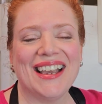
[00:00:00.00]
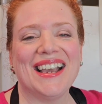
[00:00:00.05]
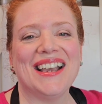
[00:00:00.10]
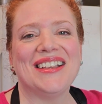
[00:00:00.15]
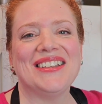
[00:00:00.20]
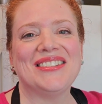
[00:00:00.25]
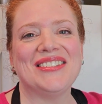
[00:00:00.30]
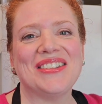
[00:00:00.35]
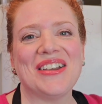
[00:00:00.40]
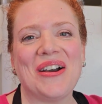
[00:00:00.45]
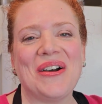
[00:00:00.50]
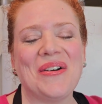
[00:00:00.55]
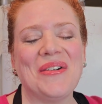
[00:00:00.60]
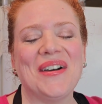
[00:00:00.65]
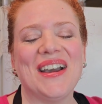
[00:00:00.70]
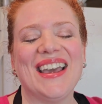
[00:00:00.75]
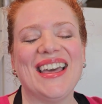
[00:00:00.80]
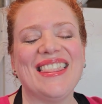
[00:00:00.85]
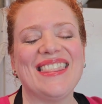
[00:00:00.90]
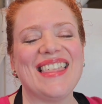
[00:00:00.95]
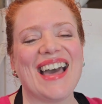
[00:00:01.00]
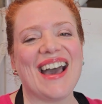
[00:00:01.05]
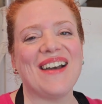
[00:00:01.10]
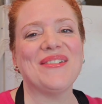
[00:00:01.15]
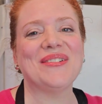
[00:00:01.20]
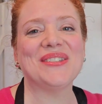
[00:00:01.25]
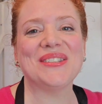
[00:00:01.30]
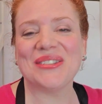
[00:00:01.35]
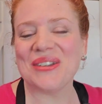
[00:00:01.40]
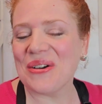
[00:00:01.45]
So that
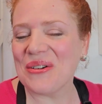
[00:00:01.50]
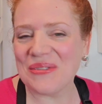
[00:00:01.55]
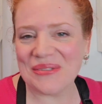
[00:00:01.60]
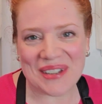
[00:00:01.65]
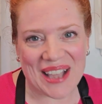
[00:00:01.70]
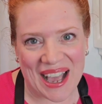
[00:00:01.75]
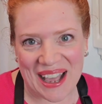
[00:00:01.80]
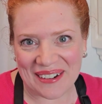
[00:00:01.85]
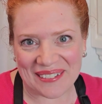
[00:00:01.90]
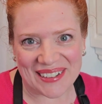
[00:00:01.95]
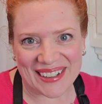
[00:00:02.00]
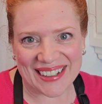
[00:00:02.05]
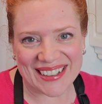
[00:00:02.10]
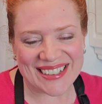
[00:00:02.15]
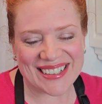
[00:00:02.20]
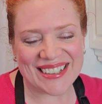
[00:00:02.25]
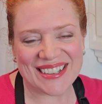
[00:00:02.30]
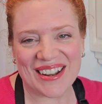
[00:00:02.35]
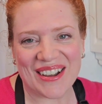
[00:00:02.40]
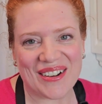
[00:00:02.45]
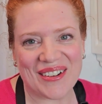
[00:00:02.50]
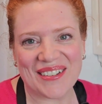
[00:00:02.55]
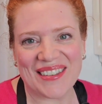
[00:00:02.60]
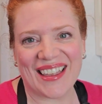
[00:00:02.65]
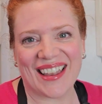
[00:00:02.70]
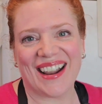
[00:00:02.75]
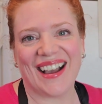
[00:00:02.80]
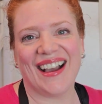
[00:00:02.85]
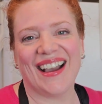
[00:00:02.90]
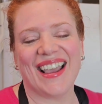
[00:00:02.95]
was so flattering to know
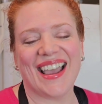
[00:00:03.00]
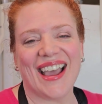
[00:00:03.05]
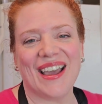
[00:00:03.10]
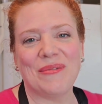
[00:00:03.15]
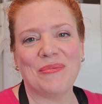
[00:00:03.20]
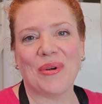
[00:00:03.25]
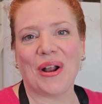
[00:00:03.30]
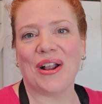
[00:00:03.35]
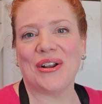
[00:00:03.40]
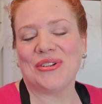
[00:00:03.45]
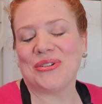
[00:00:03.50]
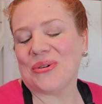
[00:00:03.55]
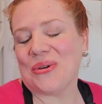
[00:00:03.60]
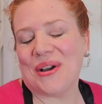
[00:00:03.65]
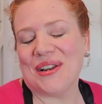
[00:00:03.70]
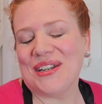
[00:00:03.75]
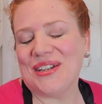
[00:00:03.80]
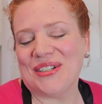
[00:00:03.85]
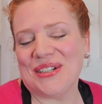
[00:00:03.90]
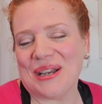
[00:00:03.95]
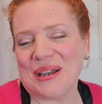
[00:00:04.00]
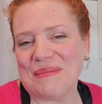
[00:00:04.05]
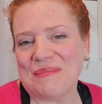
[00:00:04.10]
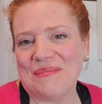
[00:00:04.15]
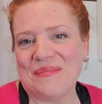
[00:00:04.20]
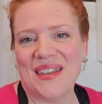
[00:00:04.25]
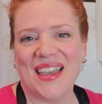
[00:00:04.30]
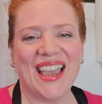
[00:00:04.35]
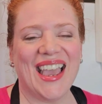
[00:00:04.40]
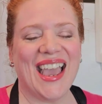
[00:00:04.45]
that I had brought joy to Jim
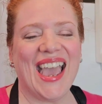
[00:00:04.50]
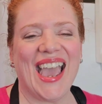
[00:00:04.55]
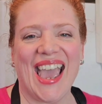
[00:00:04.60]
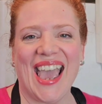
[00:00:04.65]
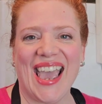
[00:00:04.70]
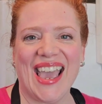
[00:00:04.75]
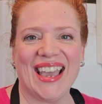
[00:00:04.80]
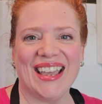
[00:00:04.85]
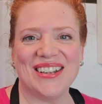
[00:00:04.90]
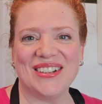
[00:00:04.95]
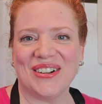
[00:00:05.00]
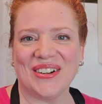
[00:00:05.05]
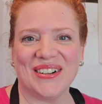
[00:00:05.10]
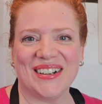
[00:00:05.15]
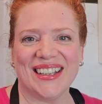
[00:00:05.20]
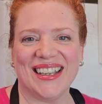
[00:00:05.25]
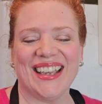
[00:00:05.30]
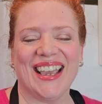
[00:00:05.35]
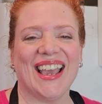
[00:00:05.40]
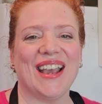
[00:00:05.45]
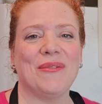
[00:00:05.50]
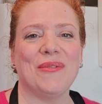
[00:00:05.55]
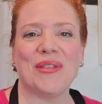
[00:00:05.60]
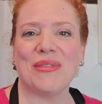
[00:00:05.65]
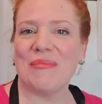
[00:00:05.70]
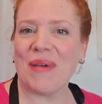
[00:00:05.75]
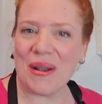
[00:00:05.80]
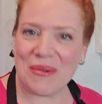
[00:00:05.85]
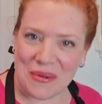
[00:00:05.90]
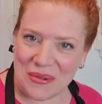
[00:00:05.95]
and Gertie with
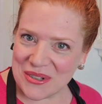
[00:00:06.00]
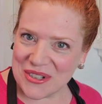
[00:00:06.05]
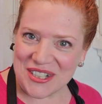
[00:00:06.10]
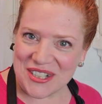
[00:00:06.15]
my roast